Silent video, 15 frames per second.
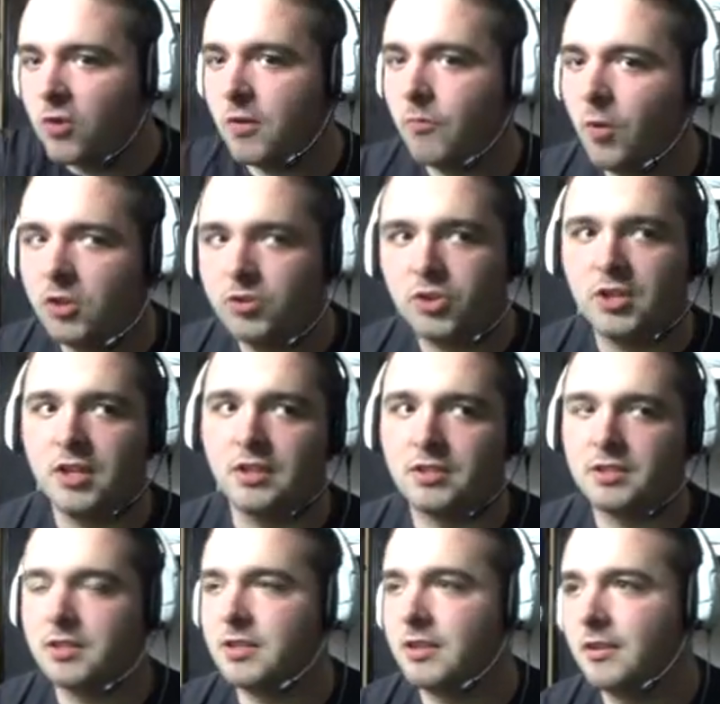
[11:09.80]
can watch
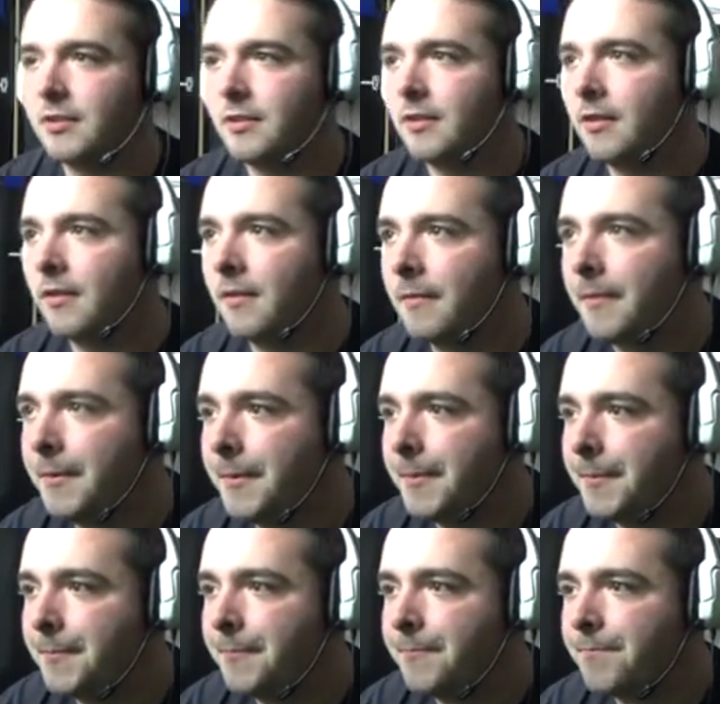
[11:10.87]
this. I'm watching this,
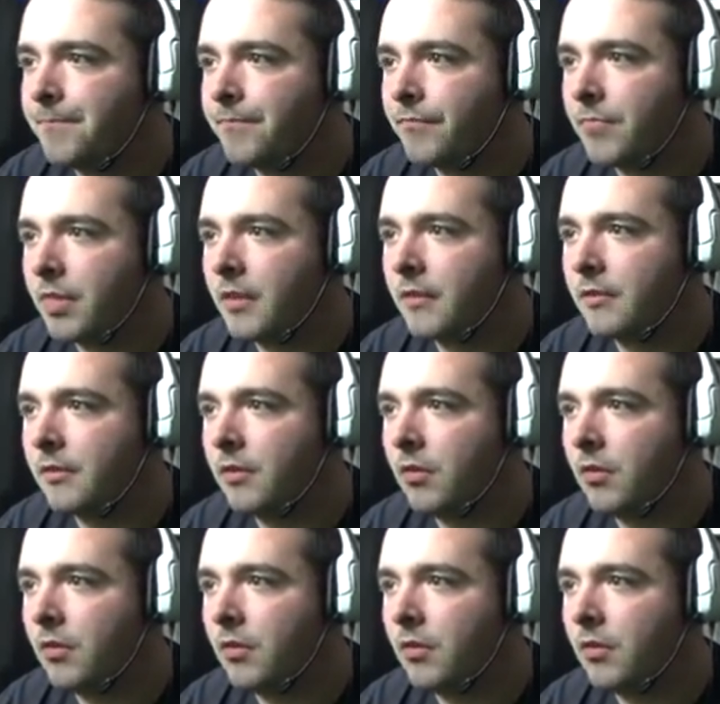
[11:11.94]
so it's really.